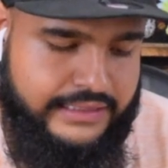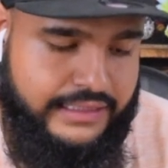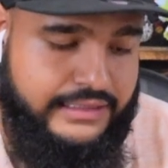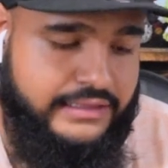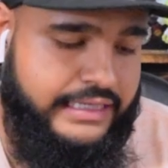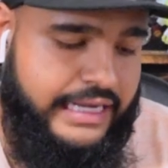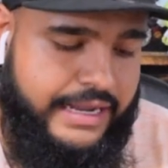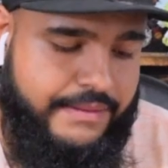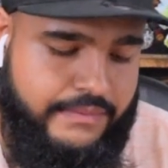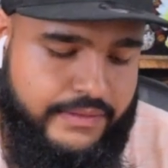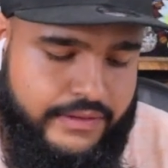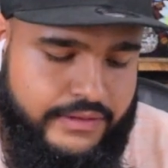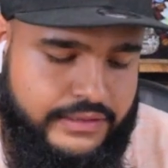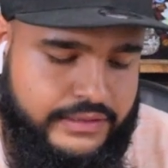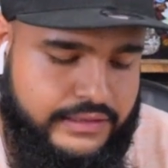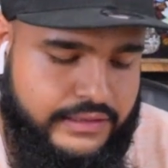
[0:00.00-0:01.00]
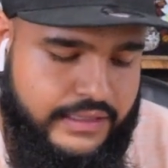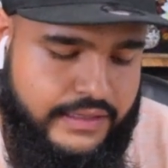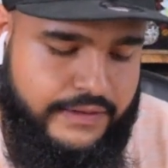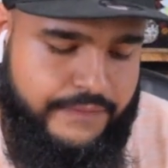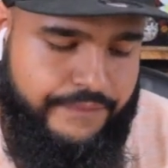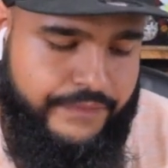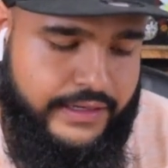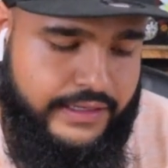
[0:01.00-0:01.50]
There's embers,
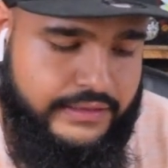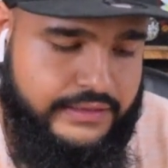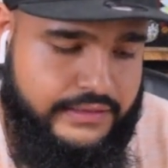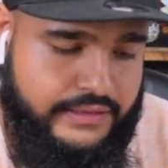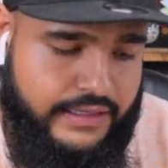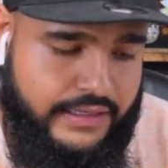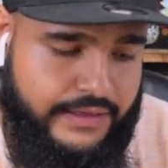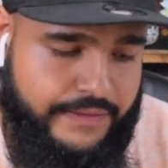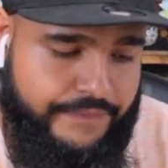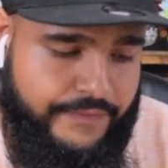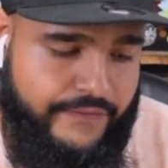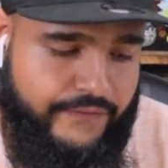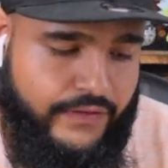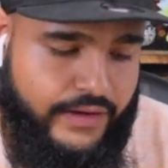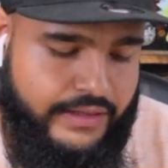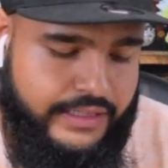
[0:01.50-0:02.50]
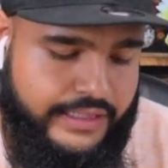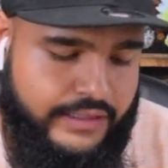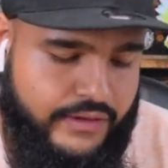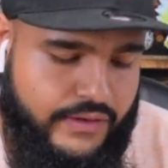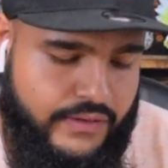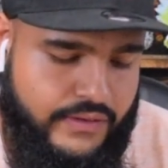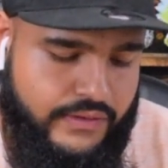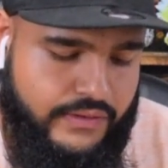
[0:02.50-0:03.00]
there's falling
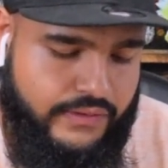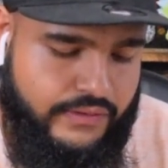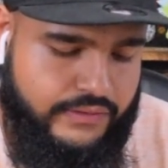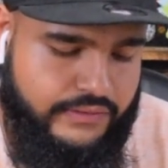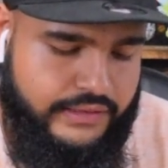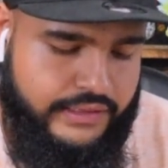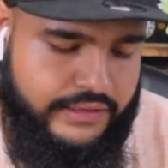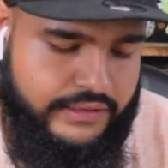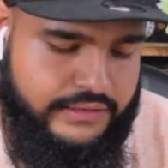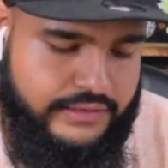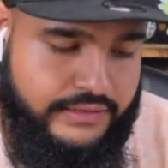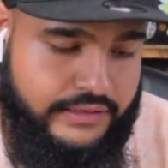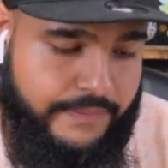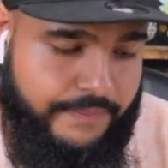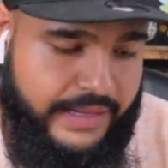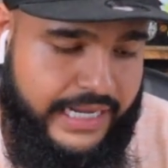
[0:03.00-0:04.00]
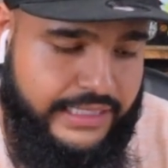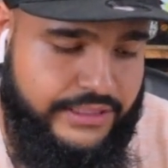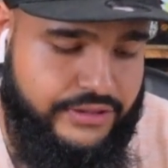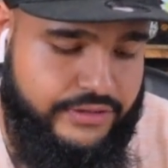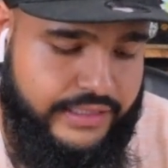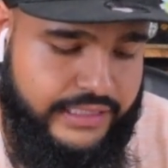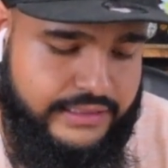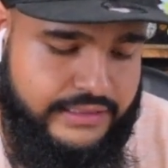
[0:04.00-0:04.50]
gold, there's the
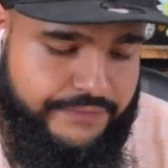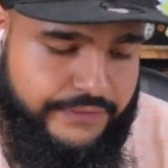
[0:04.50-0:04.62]
Matrix.